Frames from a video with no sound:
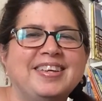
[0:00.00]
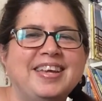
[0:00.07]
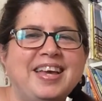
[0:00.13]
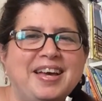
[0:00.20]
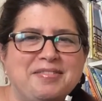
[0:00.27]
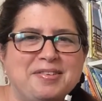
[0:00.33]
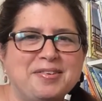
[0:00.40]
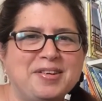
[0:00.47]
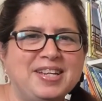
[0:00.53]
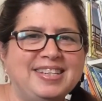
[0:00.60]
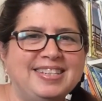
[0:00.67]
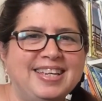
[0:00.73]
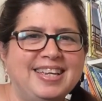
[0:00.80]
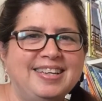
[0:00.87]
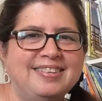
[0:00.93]
Have a great
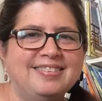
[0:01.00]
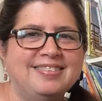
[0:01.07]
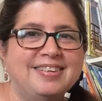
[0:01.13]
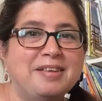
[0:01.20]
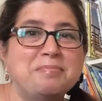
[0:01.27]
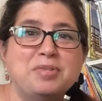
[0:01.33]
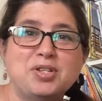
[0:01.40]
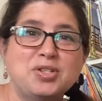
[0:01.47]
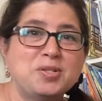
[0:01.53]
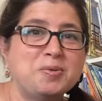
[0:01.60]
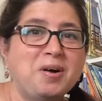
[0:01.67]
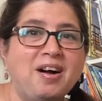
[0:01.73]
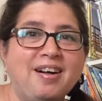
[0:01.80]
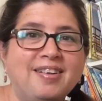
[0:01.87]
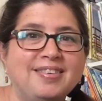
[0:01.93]
day. I miss you
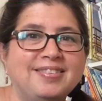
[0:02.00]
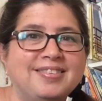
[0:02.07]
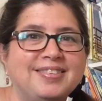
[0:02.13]
all.